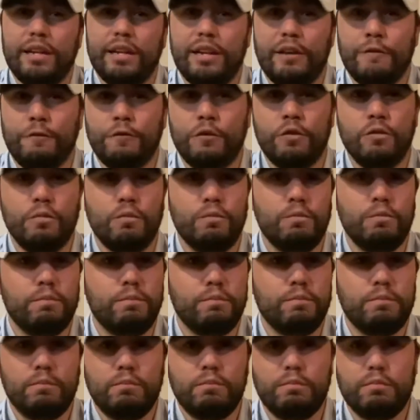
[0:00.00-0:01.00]
If you
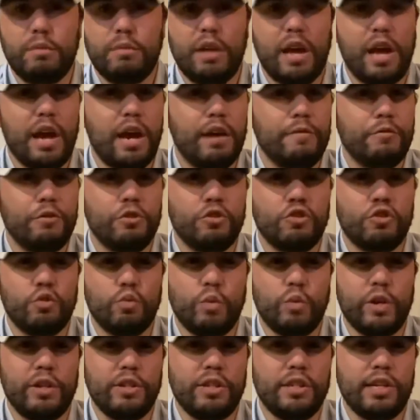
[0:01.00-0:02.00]
have the
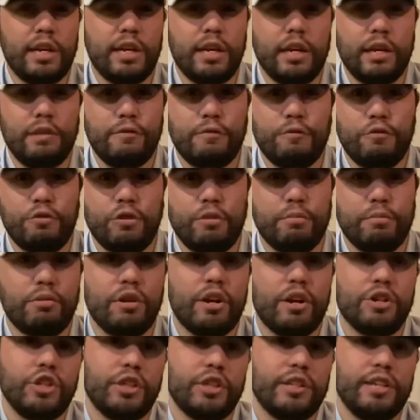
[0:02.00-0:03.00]
swing type for a
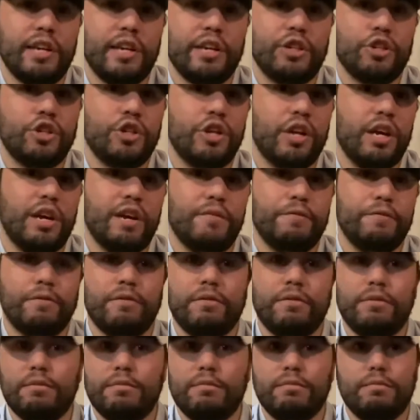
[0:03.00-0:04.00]
Project X shaft,
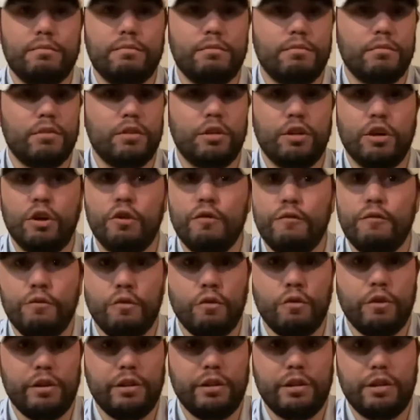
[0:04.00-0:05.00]
go
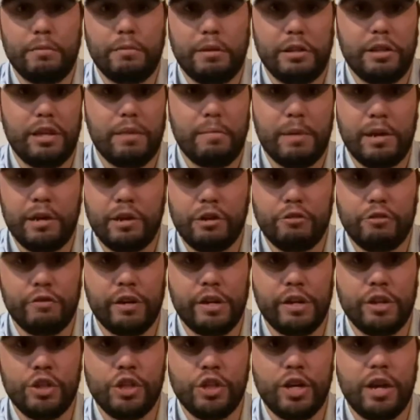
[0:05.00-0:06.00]
for it. I mean, they make a
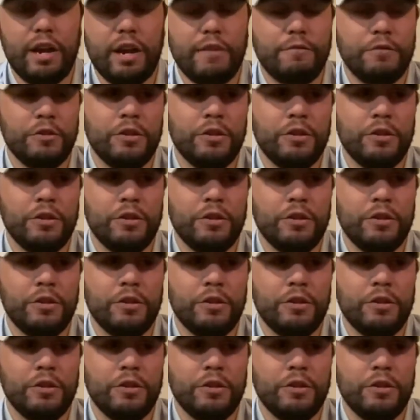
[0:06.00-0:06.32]
great shaft.